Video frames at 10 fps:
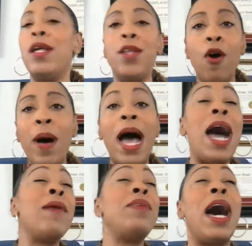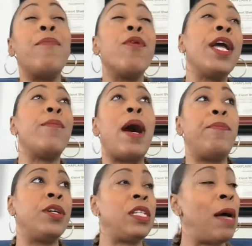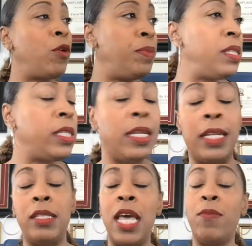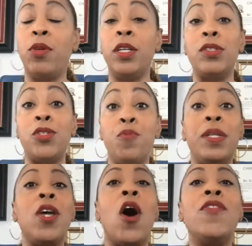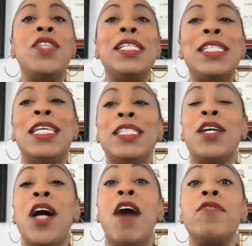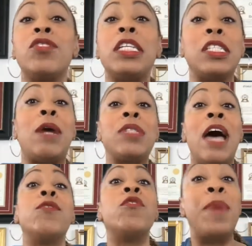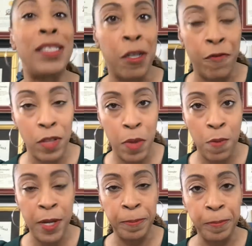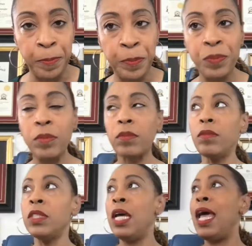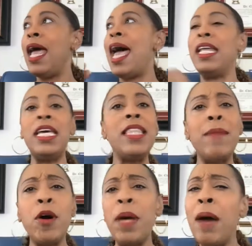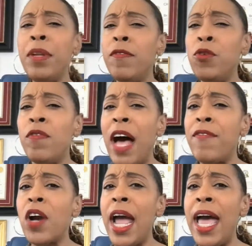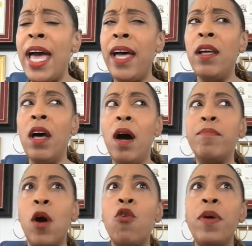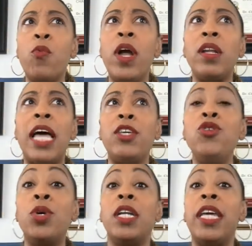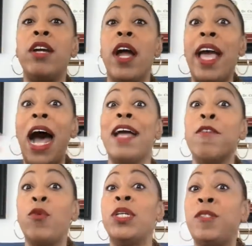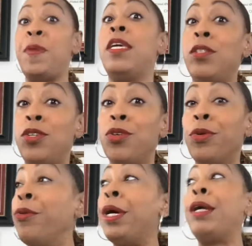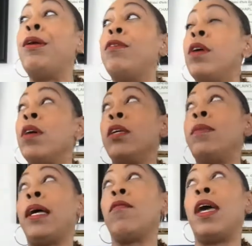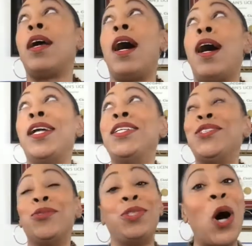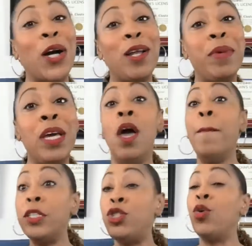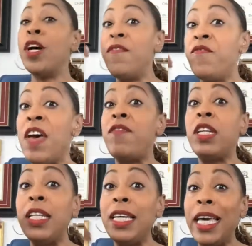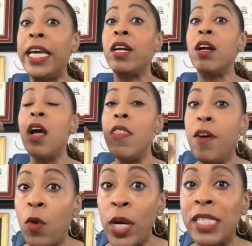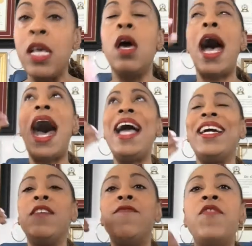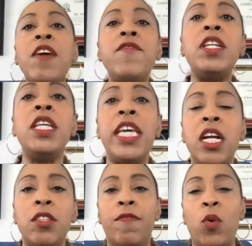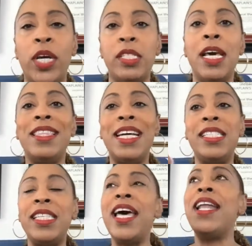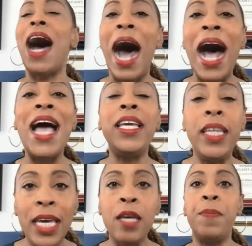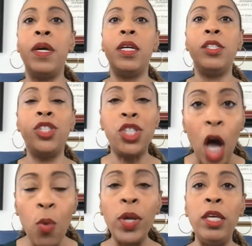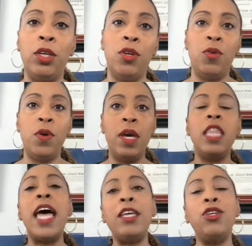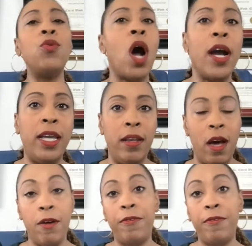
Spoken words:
No, but I'm not bringing my books, and I'm going to be sitting at the table looking stupid. Y'all, this is the conversation I was having with myself in the moment. And in that moment, how many of you have ever had a moment where like you could hear a higher voice speaking to you? You ain't know, okay, you like, okay, God, is you talking to me, but you could vividly hear the voice. I could vividly hear the voice that said, I keep showing you that you are enough.